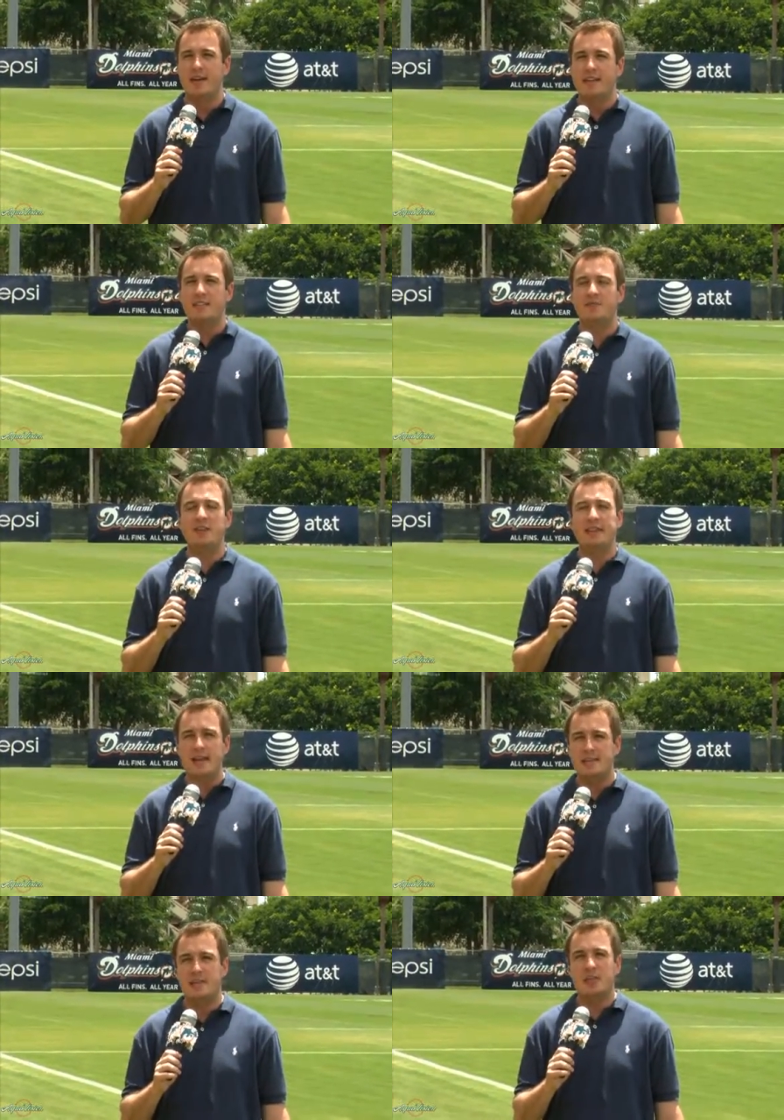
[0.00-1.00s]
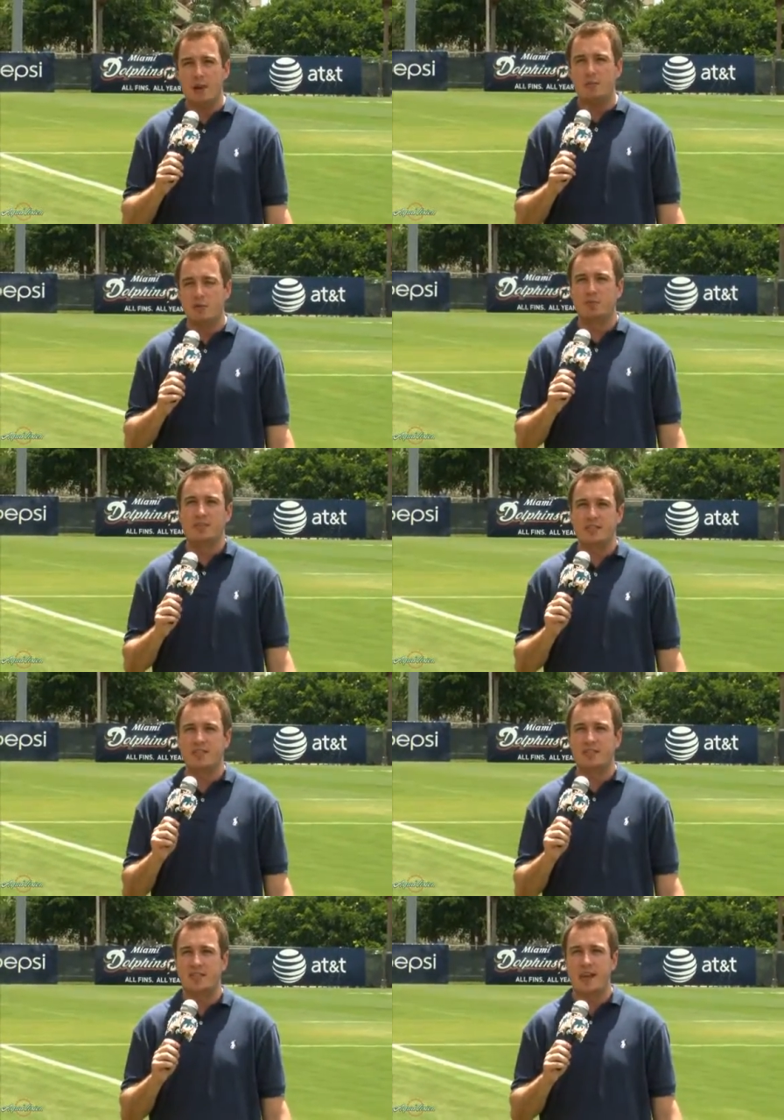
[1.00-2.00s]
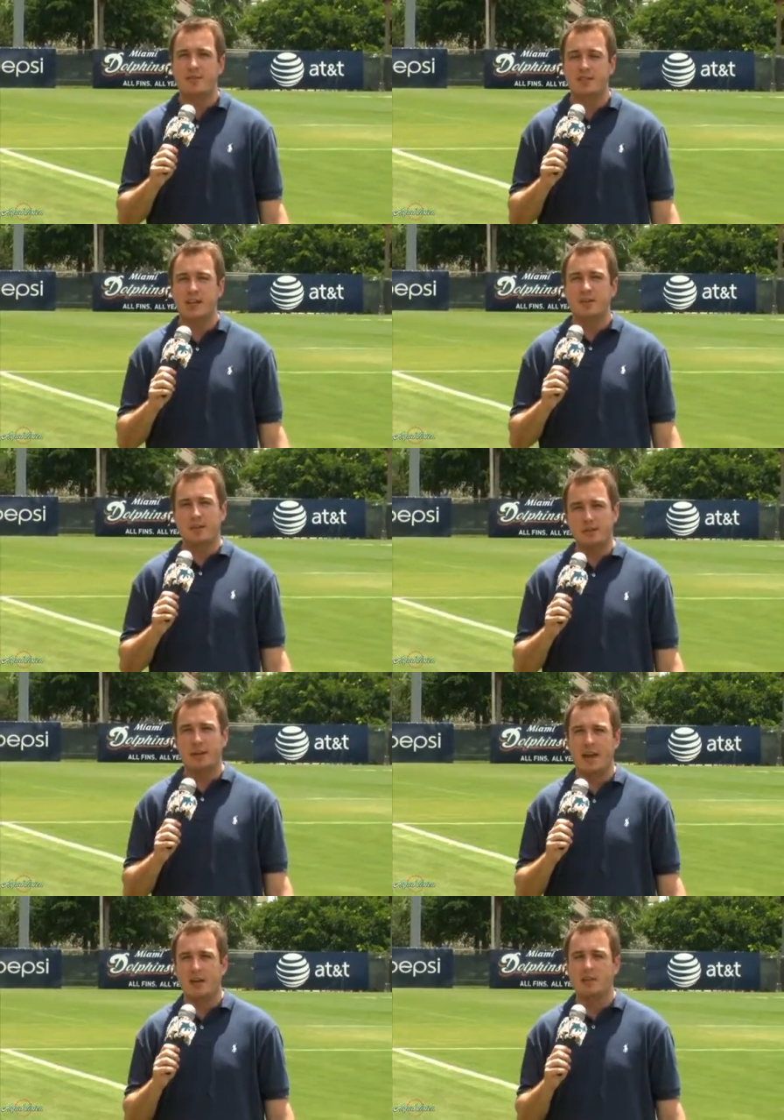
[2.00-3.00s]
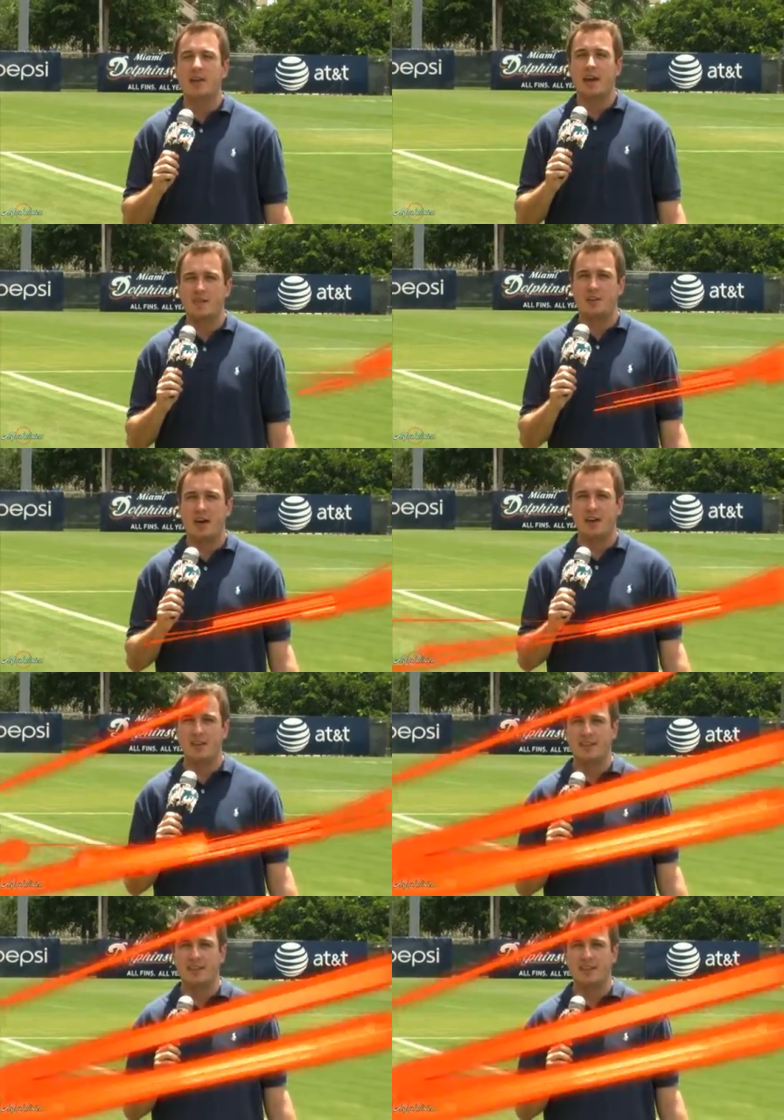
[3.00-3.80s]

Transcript: is if he likes the number of preseason games currently held in the NFL.